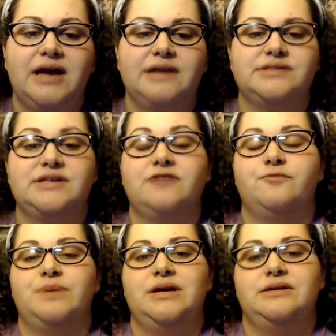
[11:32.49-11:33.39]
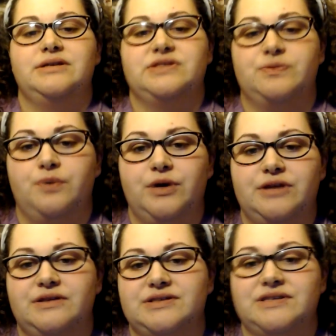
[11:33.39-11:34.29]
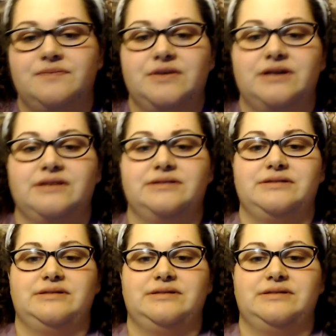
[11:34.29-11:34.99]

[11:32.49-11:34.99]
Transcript: instead of being disappointed that something